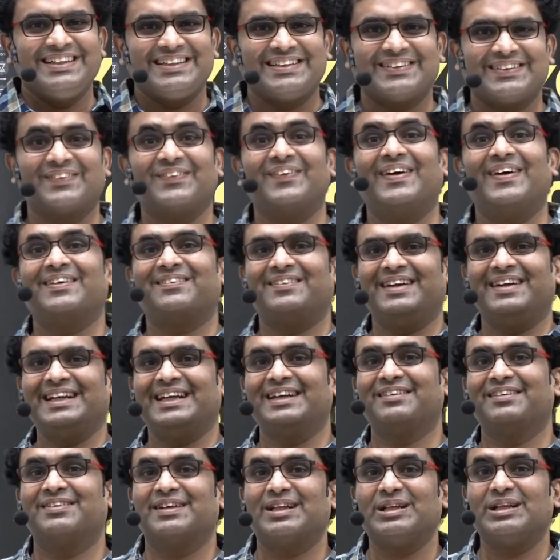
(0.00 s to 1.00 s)
who are
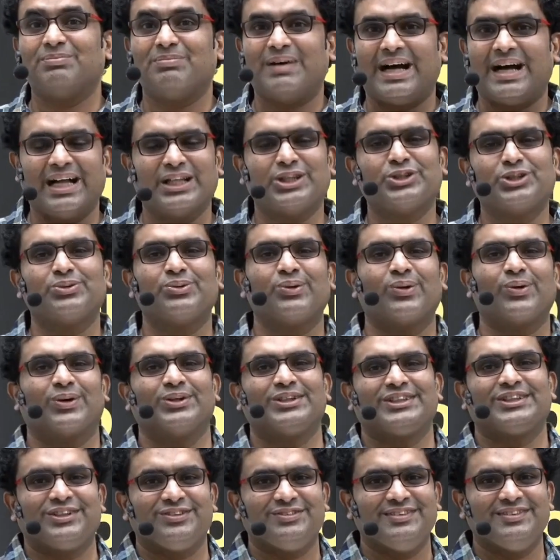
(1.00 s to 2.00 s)
waiting for the batch 2
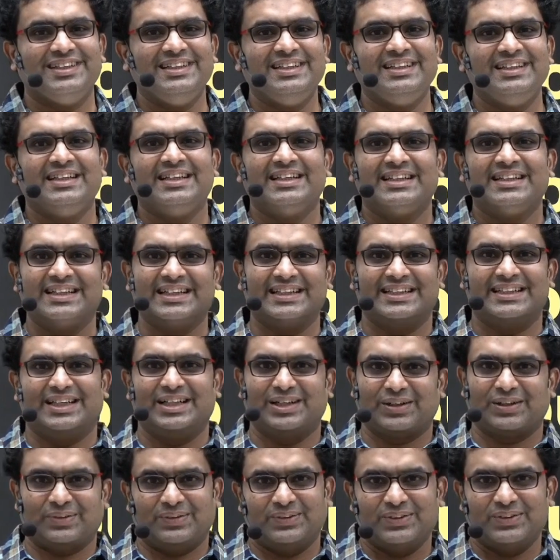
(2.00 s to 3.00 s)
launch of the
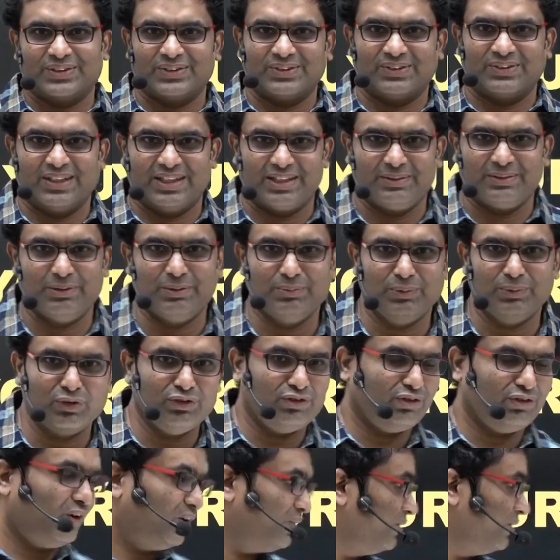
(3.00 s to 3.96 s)
detailed course. So let me move forward